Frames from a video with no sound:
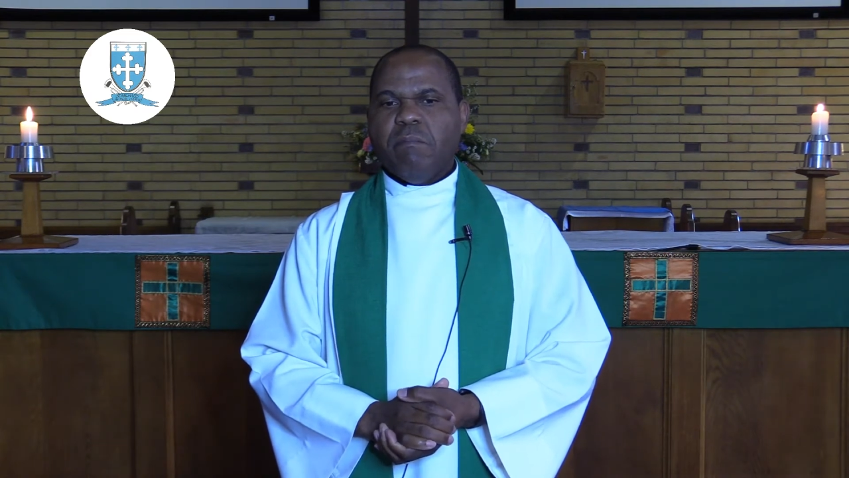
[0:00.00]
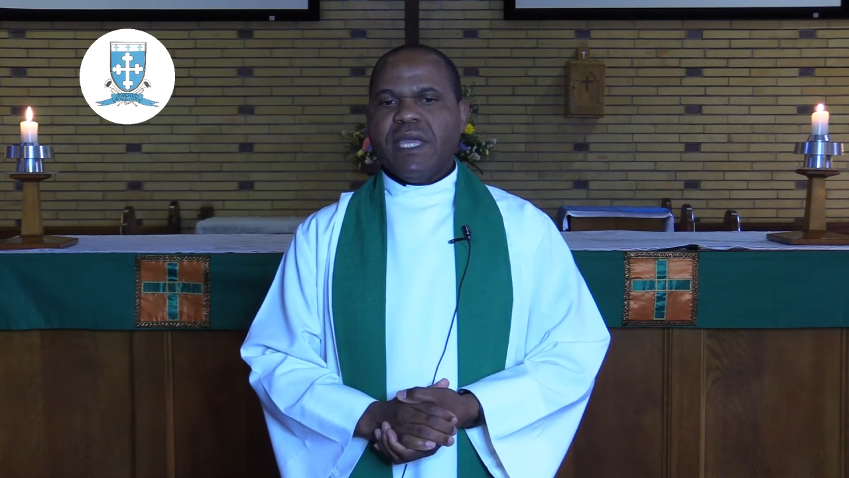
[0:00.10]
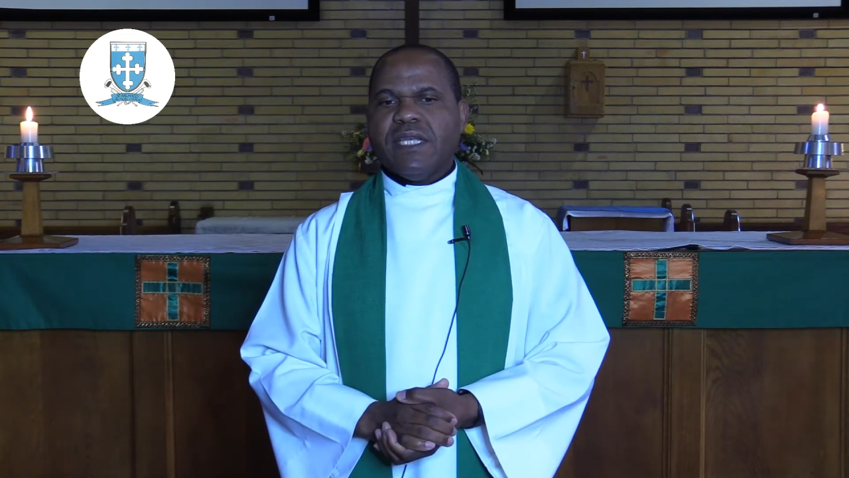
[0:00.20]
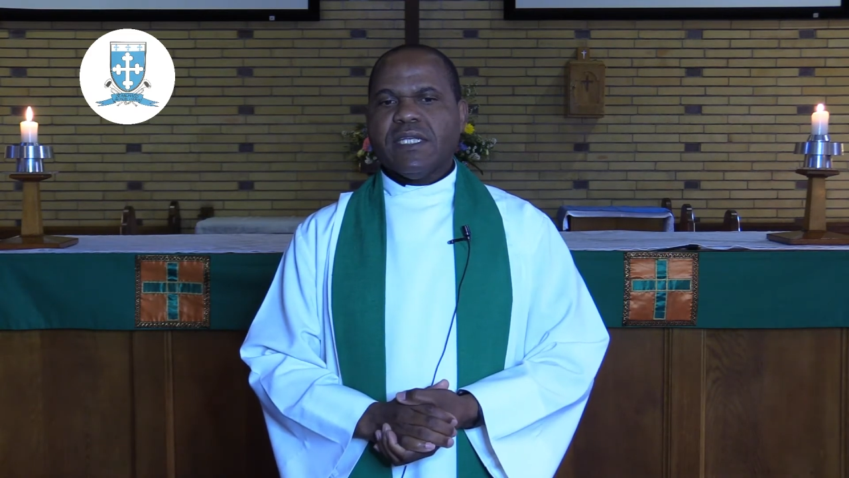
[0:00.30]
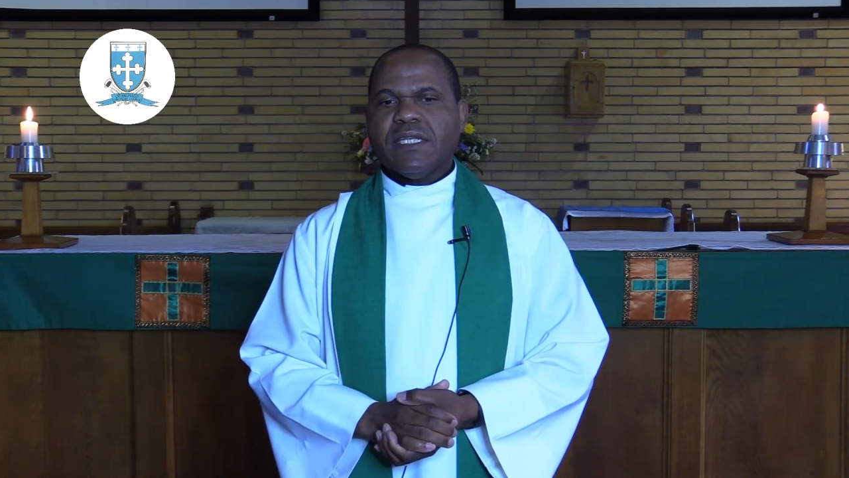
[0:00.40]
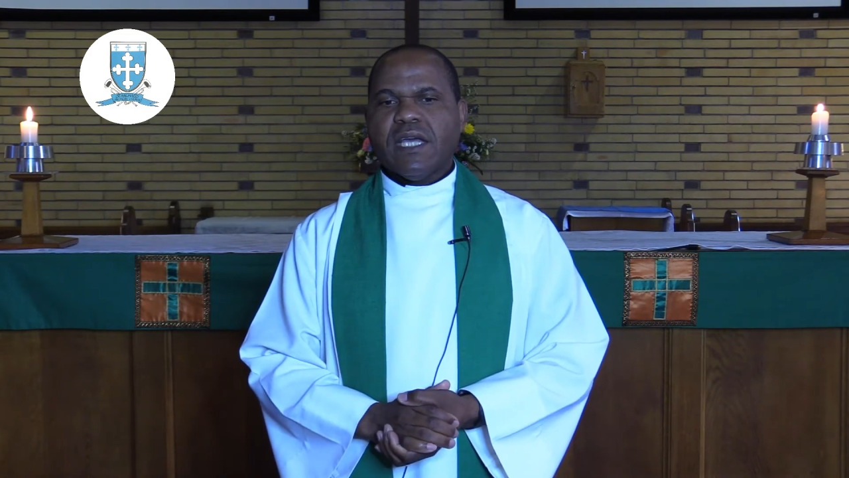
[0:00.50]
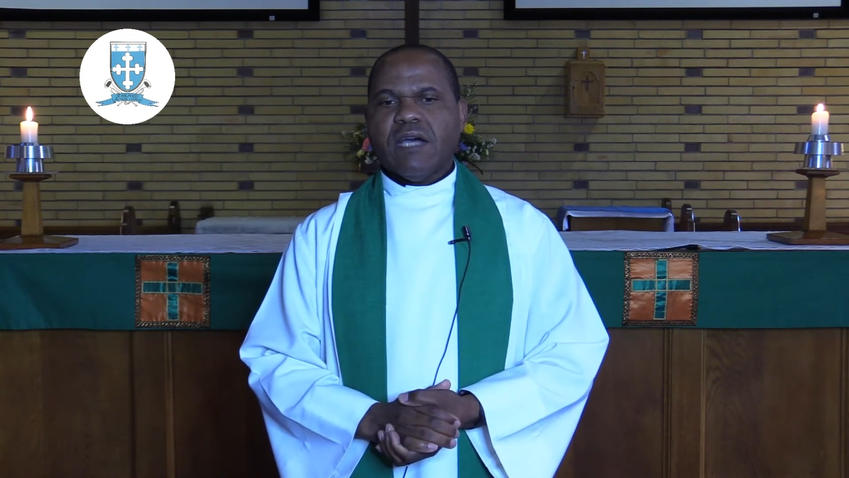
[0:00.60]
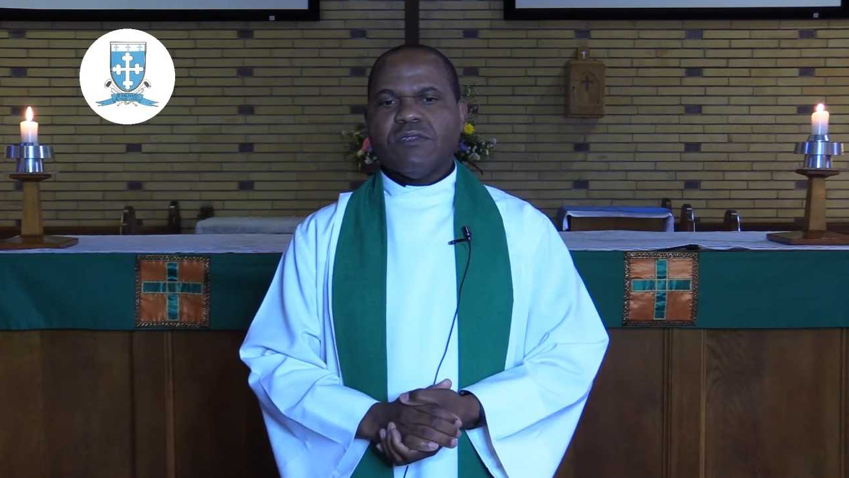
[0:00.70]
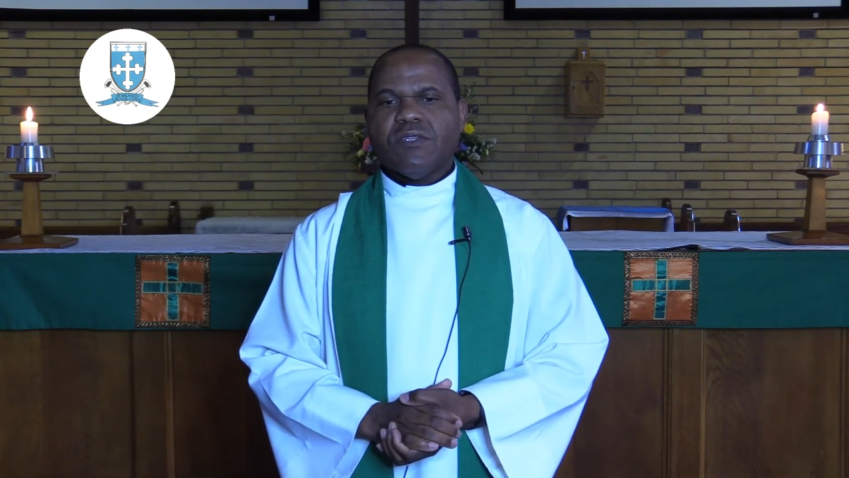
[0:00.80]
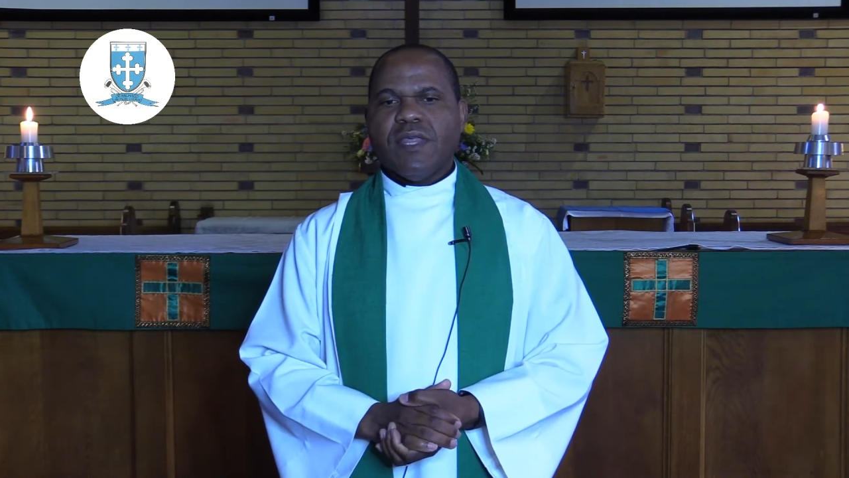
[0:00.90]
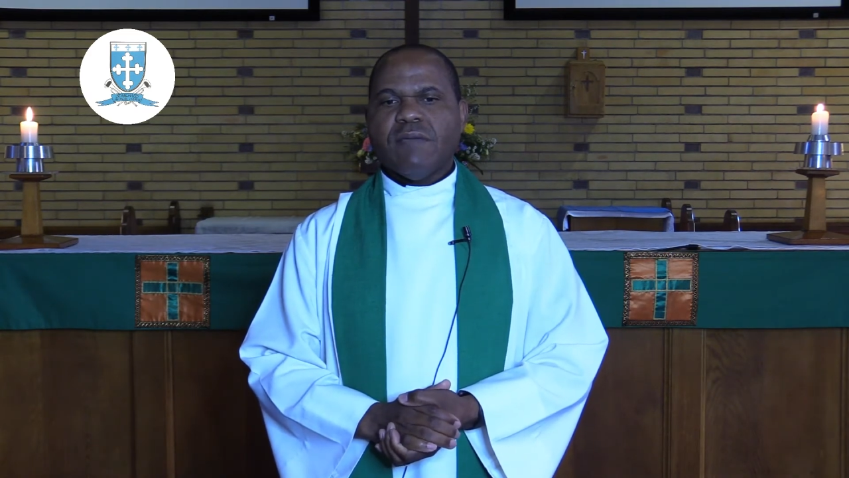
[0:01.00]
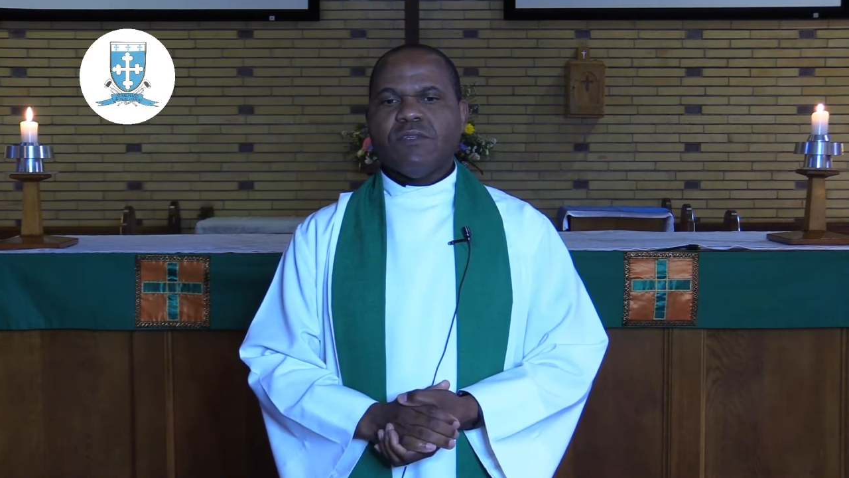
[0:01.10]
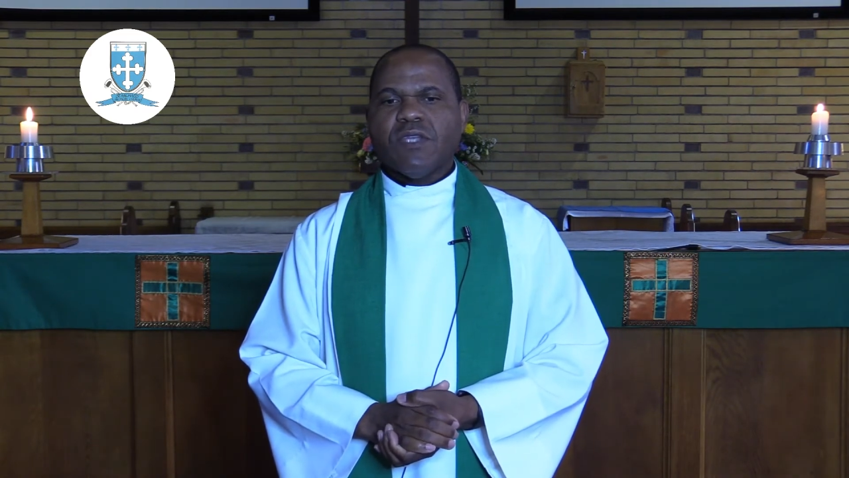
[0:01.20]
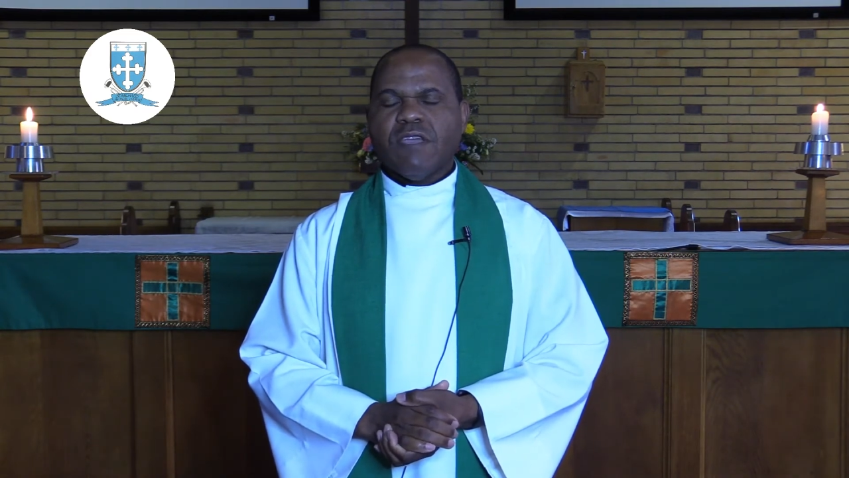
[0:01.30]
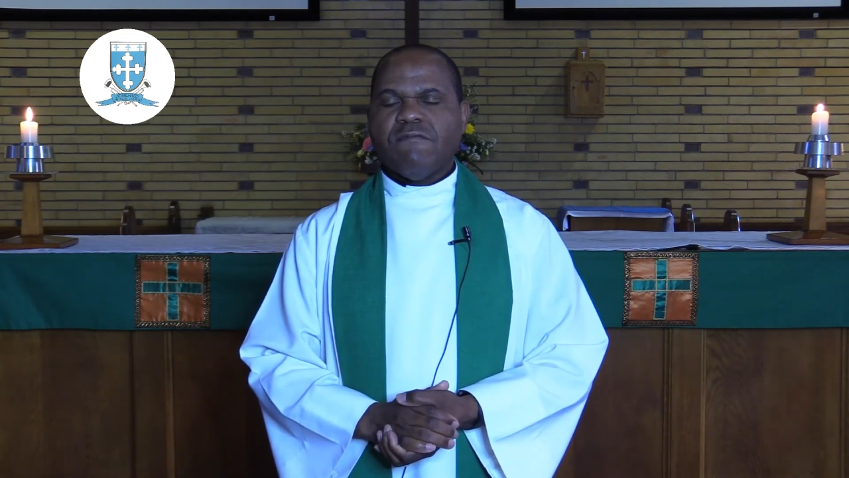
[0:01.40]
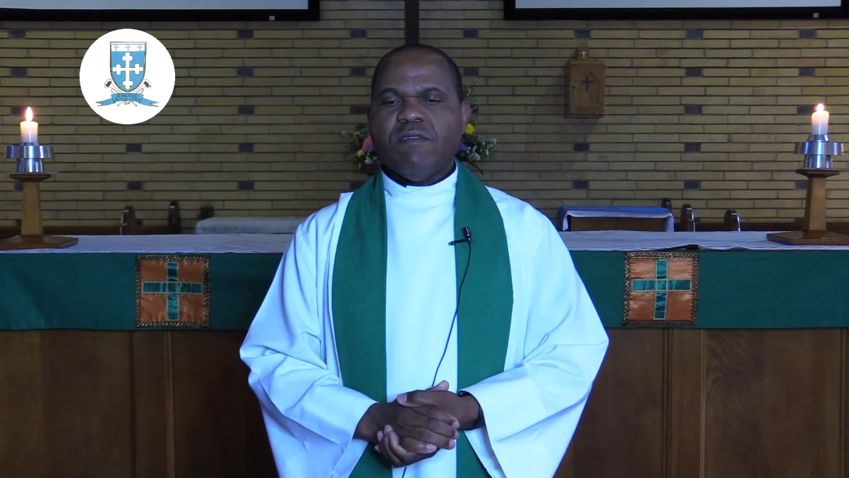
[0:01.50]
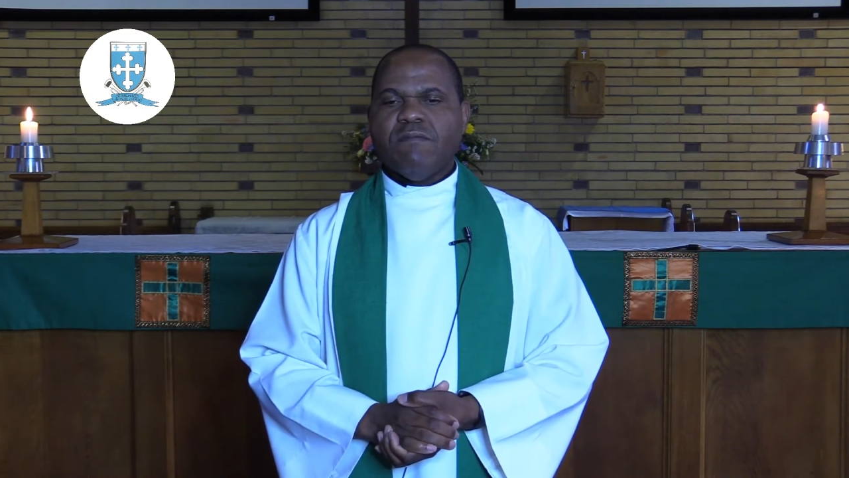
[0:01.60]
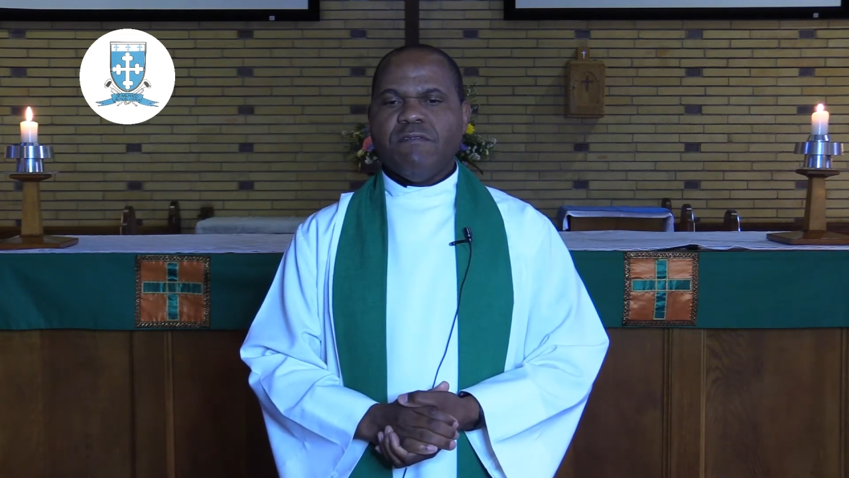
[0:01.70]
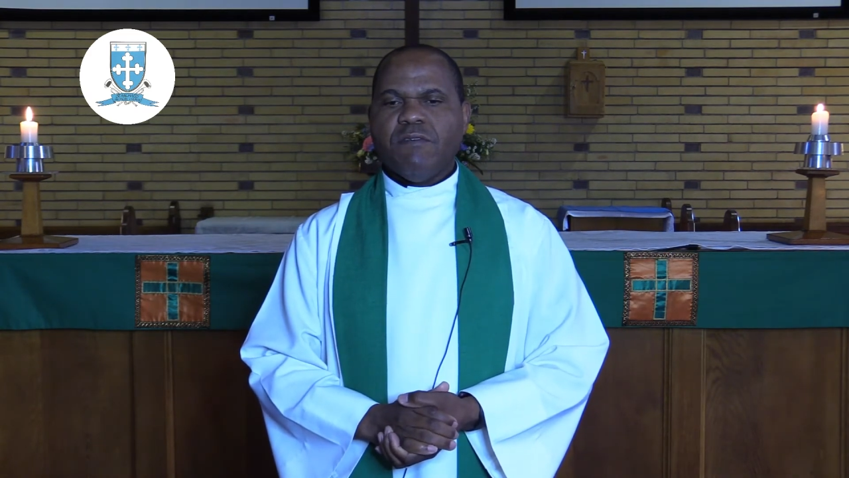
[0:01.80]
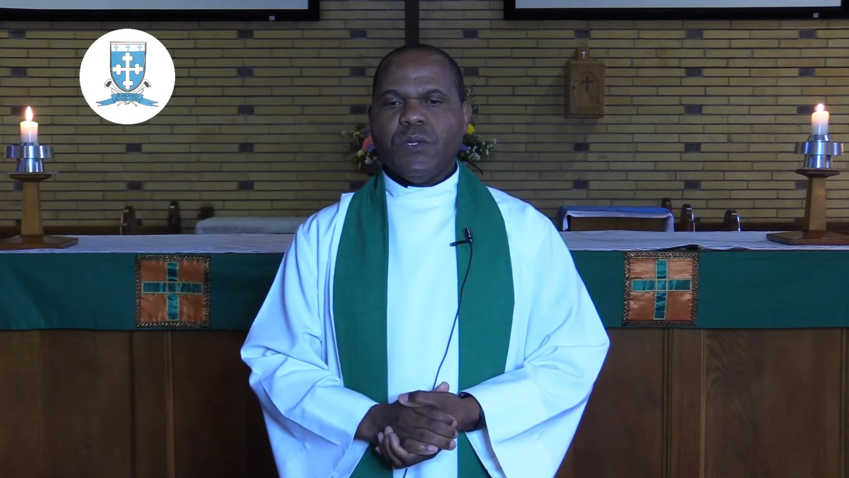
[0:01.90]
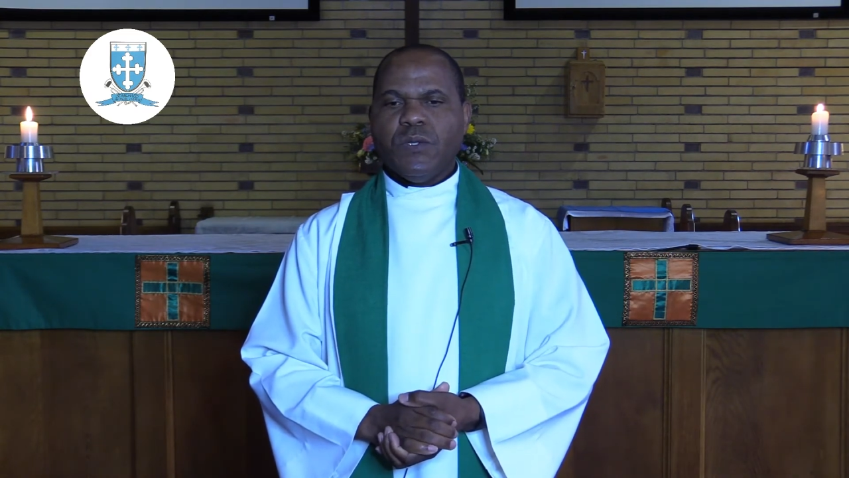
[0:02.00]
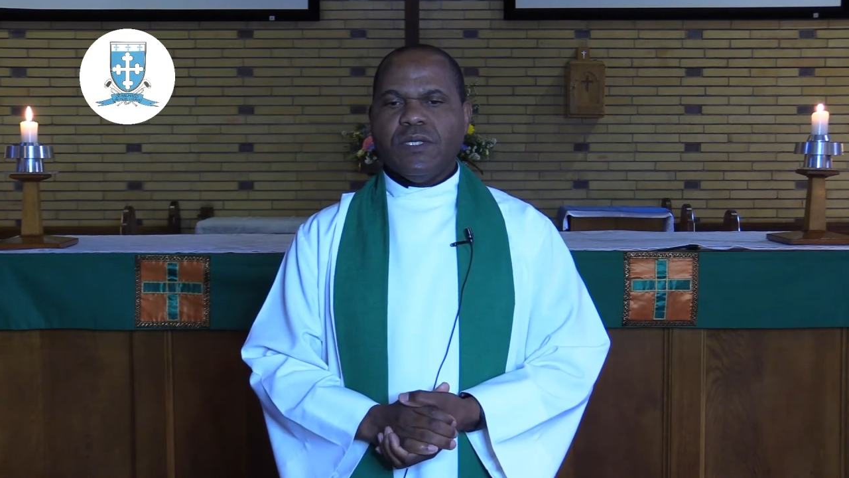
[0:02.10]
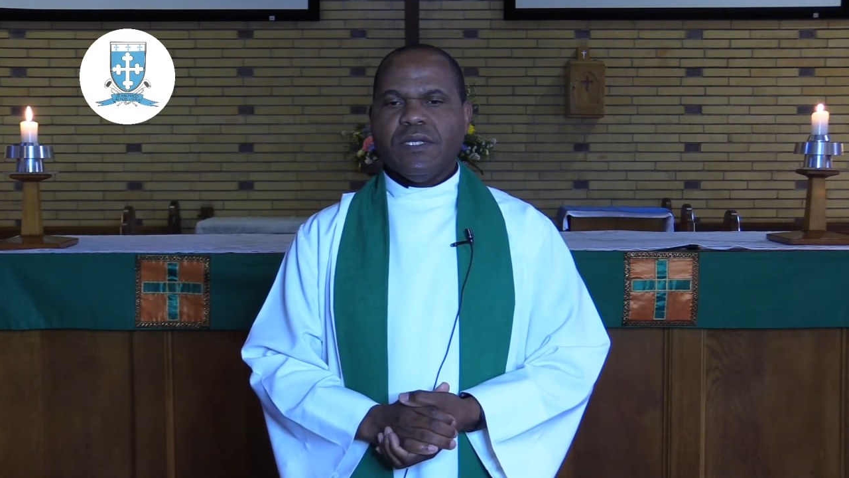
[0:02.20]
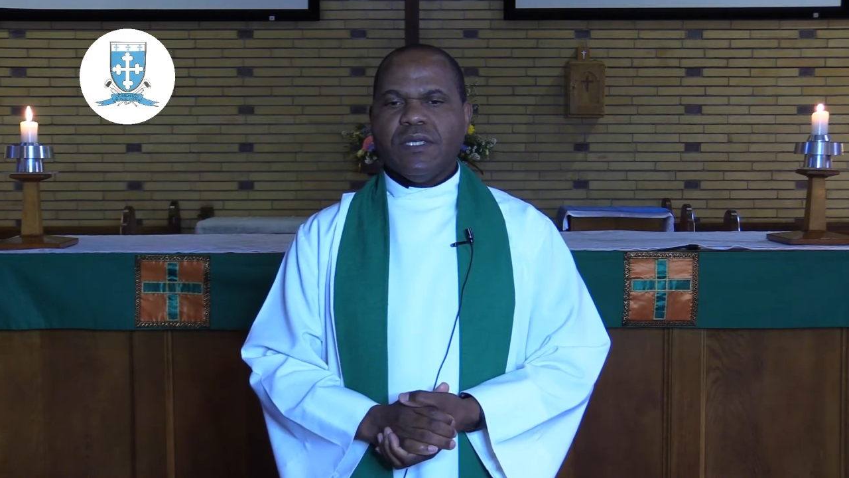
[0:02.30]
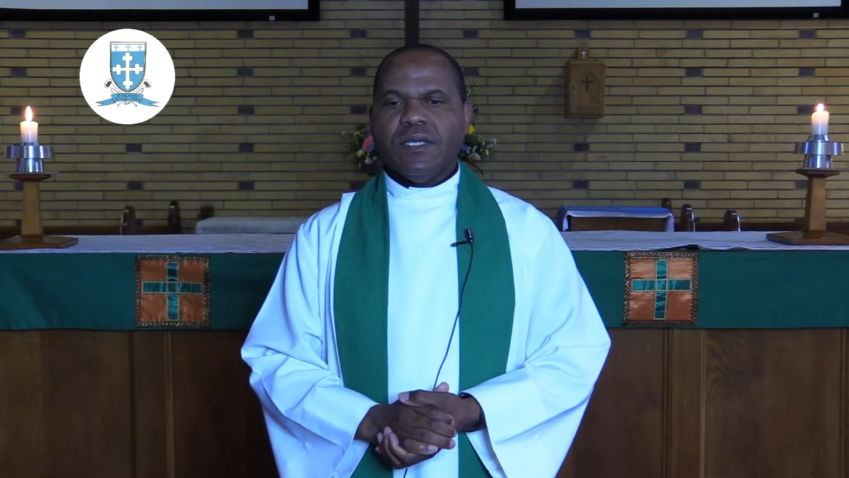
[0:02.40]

bending down to them to give them food.